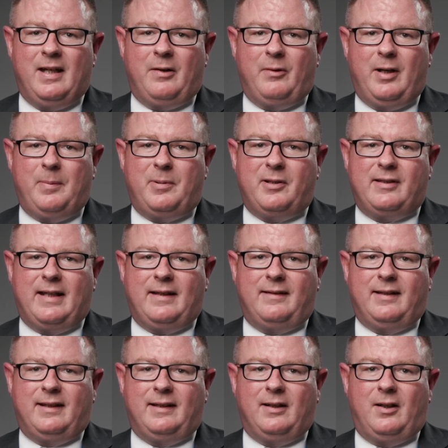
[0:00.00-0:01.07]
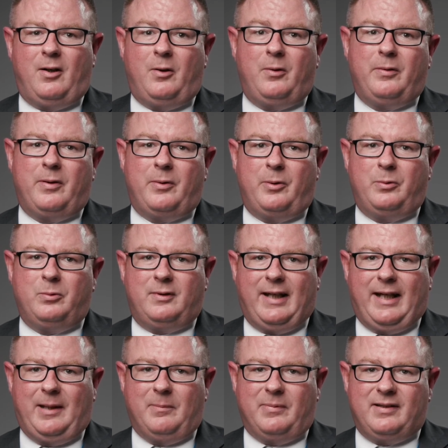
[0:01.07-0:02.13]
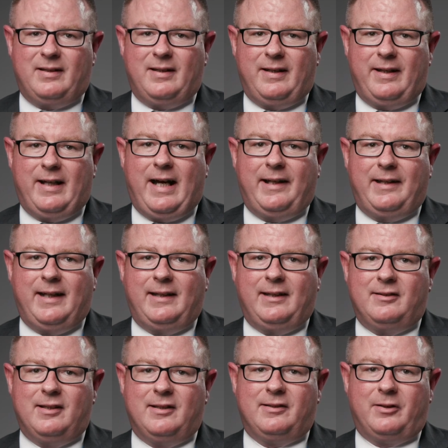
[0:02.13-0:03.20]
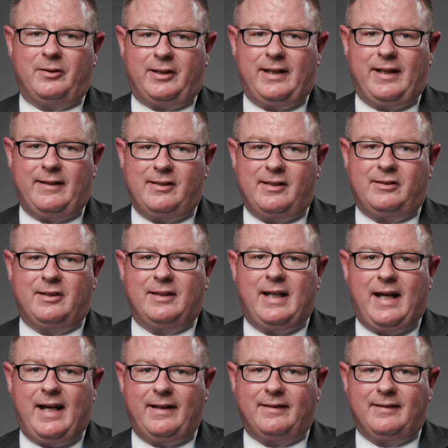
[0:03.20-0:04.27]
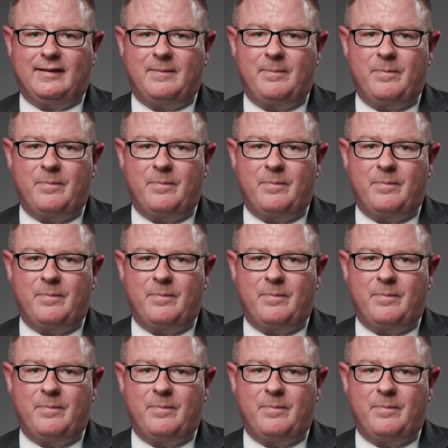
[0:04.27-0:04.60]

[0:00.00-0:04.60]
representing all the role types that an NHS organisation has,